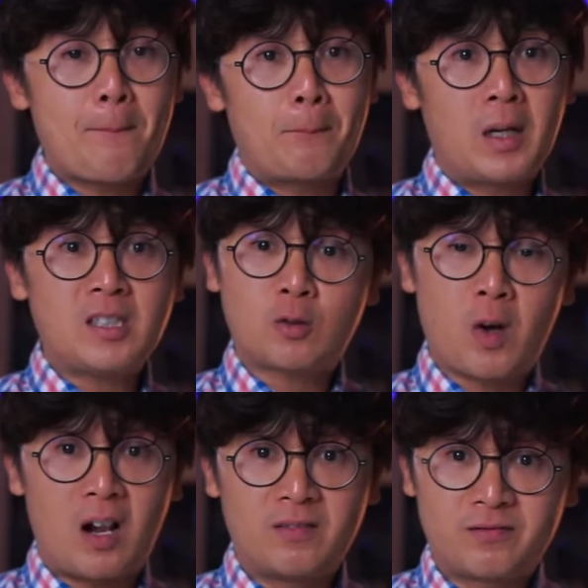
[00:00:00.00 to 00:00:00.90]
plus
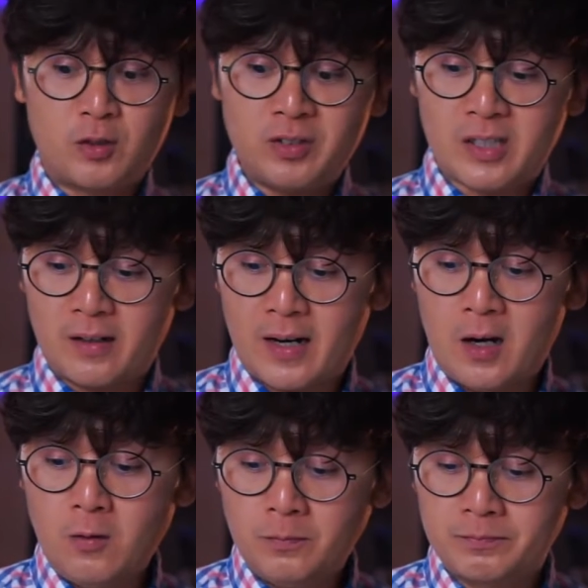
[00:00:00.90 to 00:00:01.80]
12 to 0.
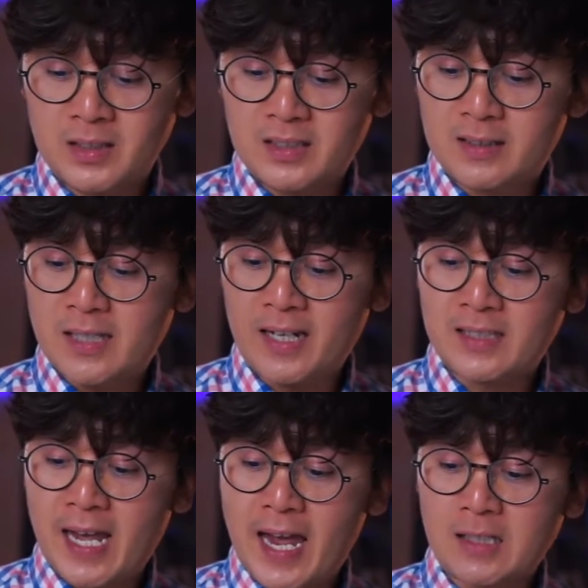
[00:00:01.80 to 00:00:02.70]

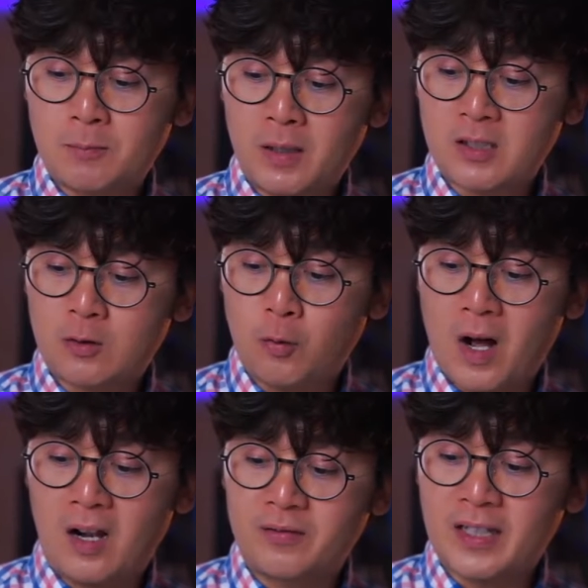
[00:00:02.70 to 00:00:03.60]
6x plus
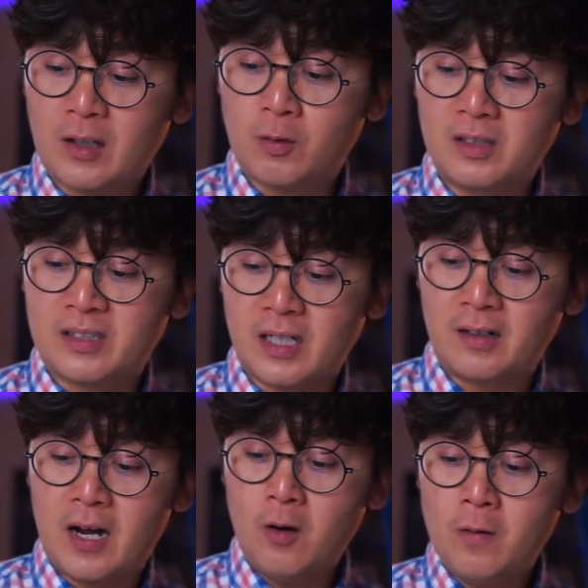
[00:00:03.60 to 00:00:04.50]
12 equals
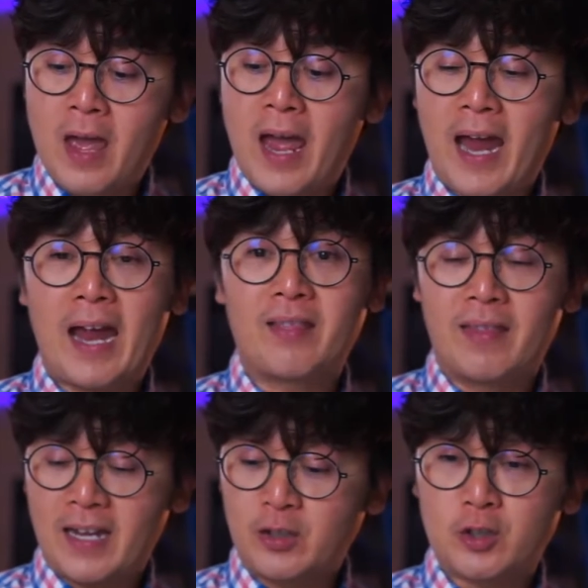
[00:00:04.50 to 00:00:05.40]
0, and
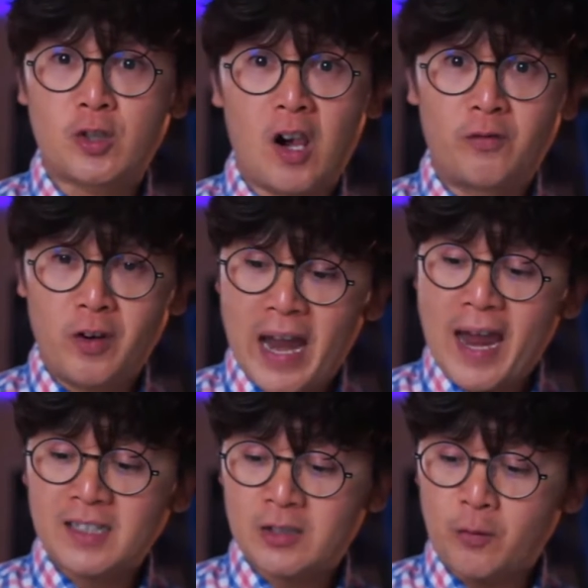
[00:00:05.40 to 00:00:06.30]
then you solve for
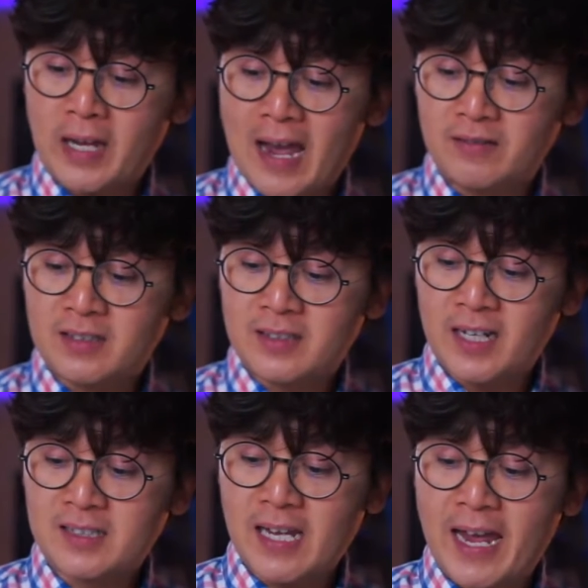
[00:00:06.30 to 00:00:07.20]
x. So we have
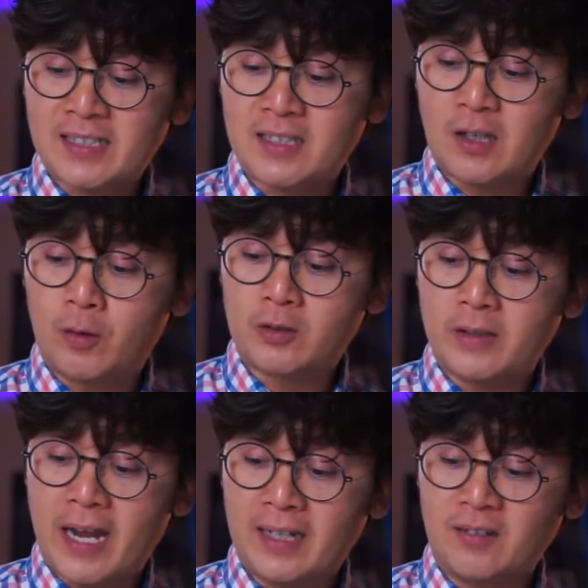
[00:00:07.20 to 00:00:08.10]
6x is equal to
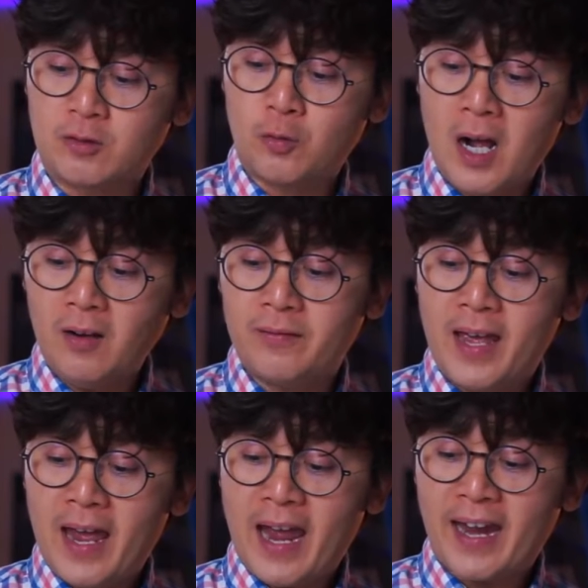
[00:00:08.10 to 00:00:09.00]
negative 12,
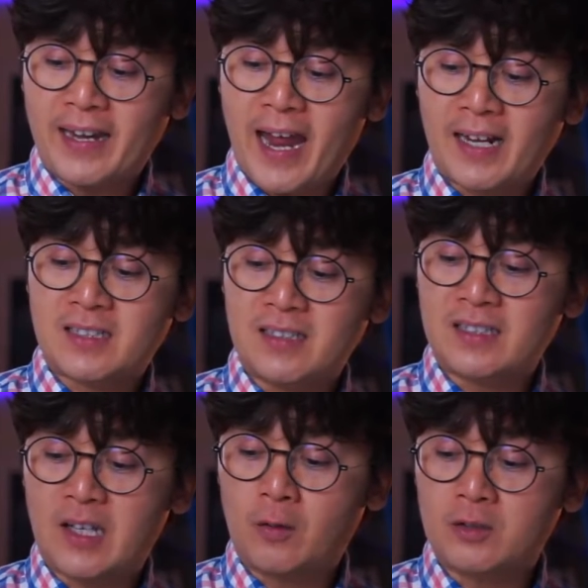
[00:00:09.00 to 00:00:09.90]
and x is
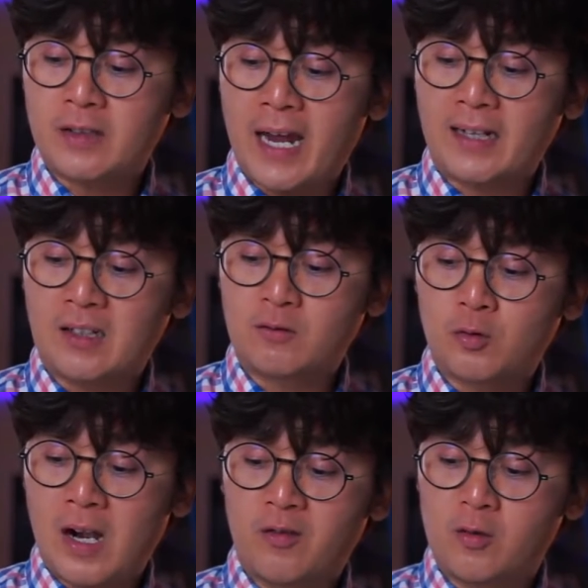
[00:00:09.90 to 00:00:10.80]
equal to negative
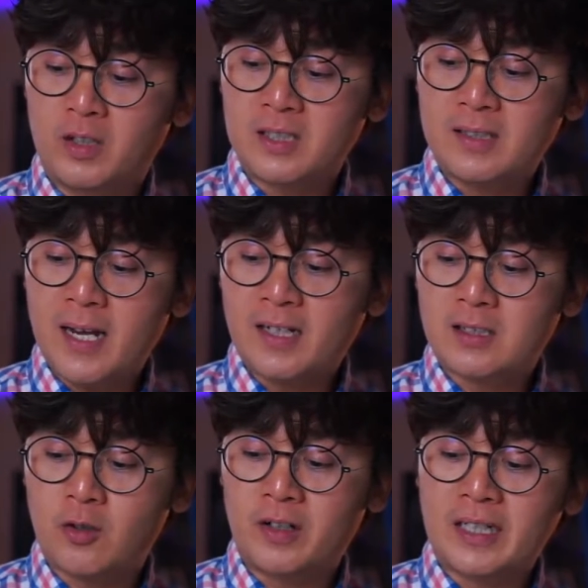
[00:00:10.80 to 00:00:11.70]
12 over 6,
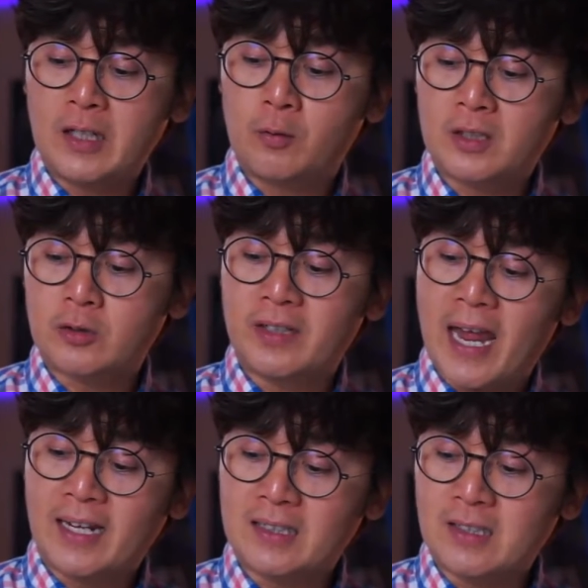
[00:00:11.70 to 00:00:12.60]
or equal to
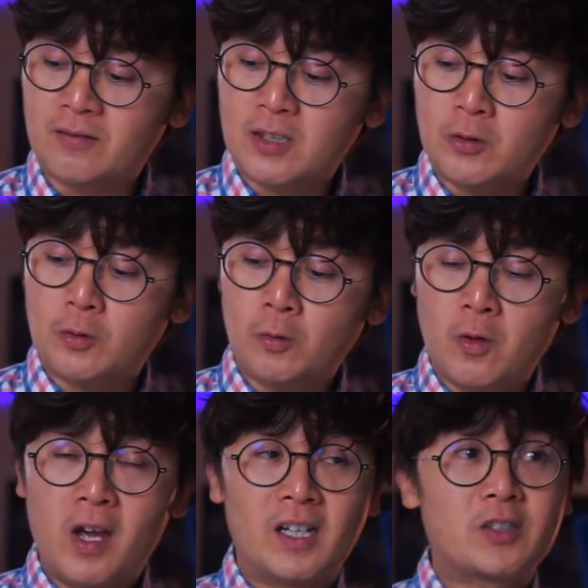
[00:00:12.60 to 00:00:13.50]
negative 2.
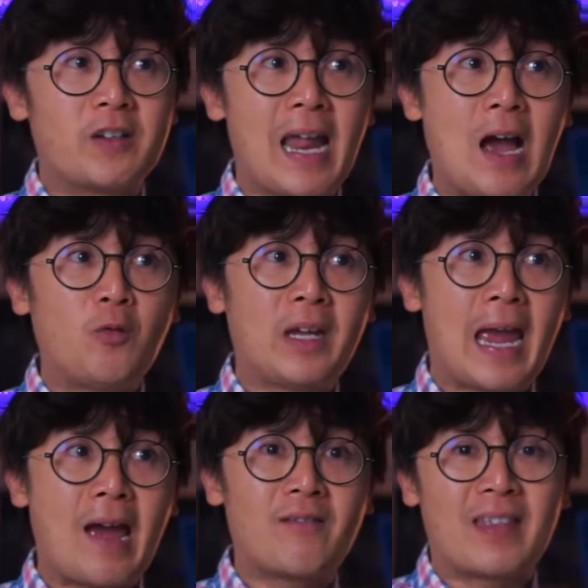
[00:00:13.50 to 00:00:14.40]
So now we
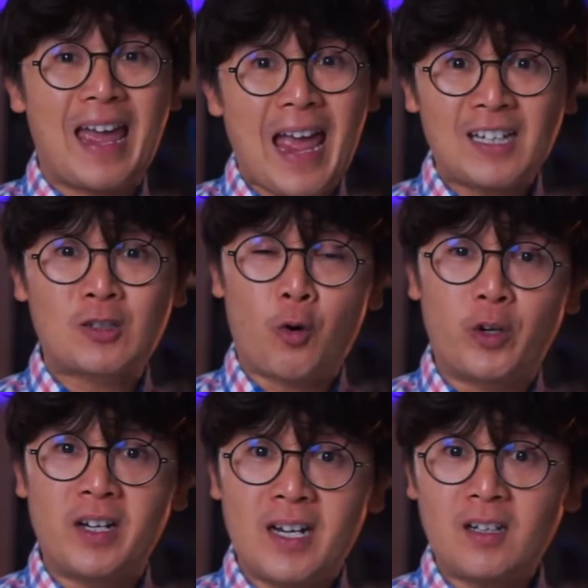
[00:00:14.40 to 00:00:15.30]
have the
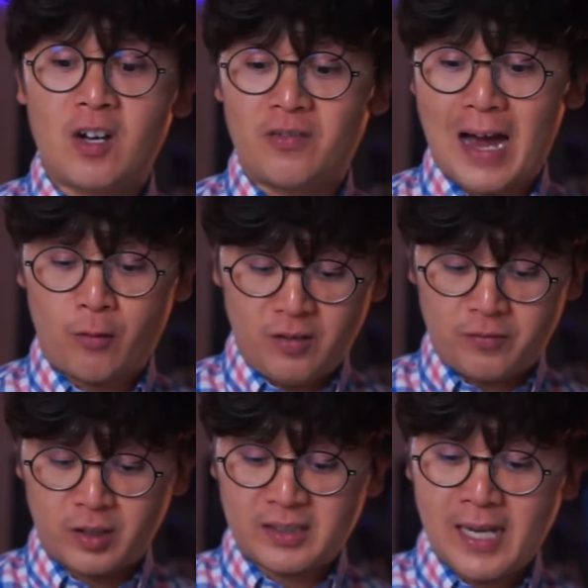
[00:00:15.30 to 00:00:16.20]
x-coordinate of our
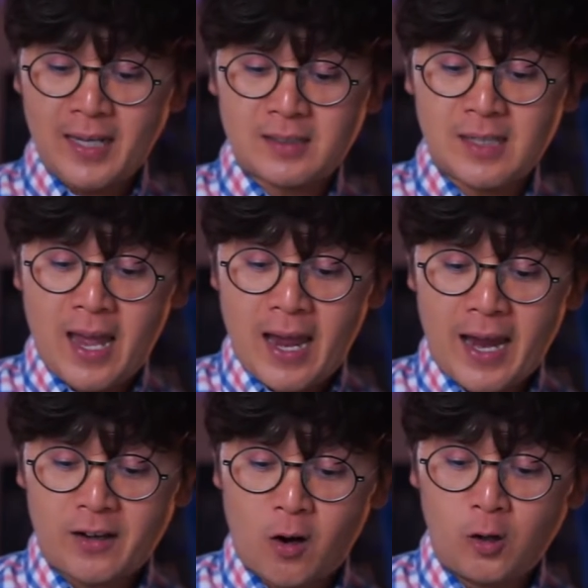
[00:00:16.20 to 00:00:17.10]
vertex,
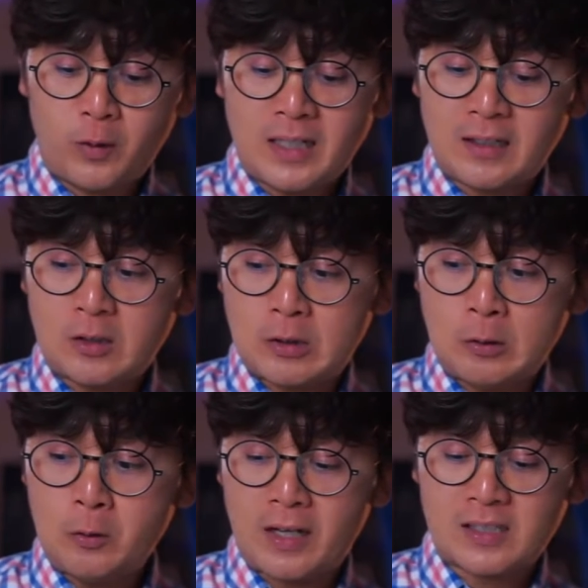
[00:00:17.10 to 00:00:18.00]
and all we need to
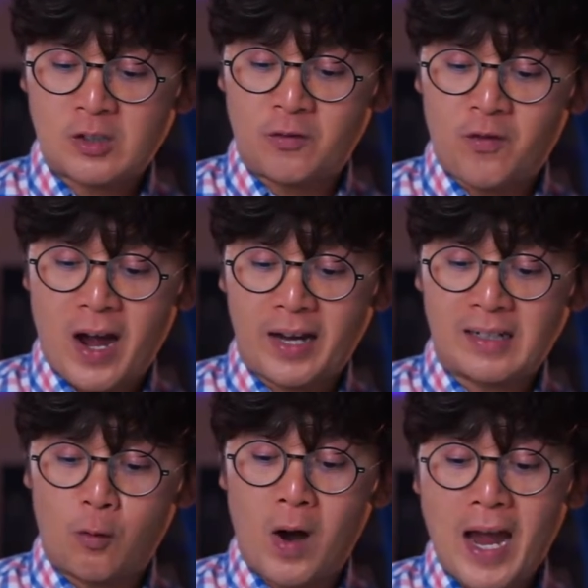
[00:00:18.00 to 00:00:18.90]
do is to find
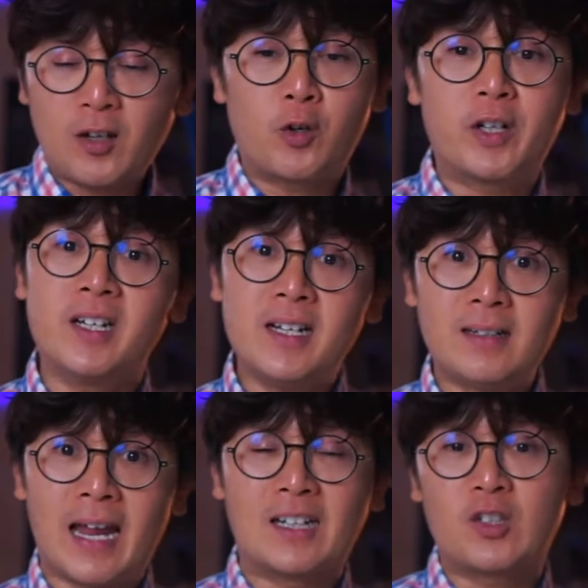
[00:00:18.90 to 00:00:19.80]
the y-coordinate,
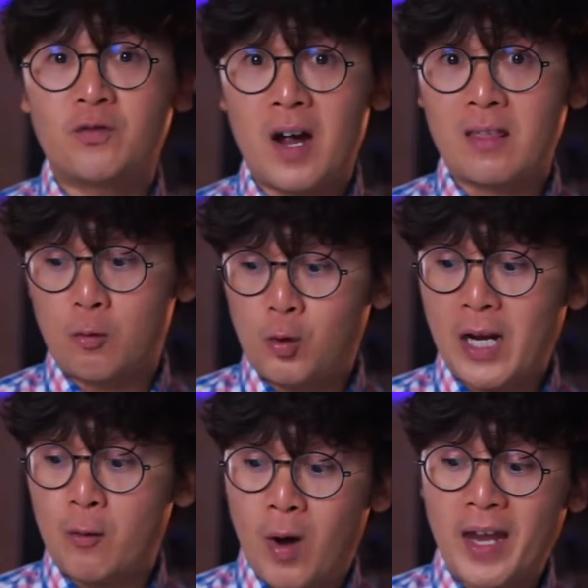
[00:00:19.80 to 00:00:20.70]
and to find the
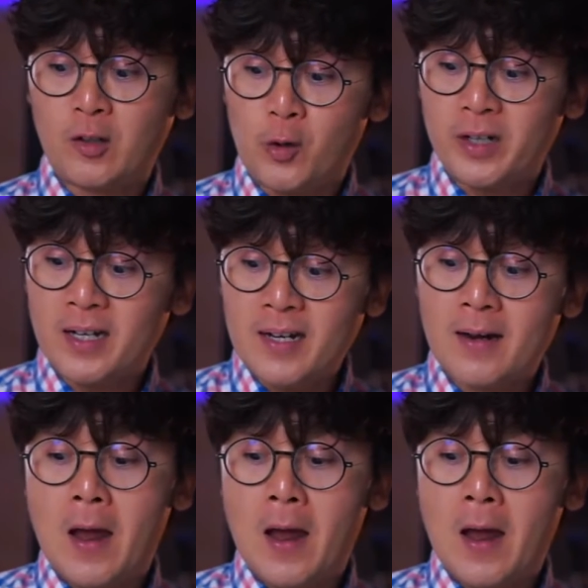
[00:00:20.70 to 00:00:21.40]
y-coordinate,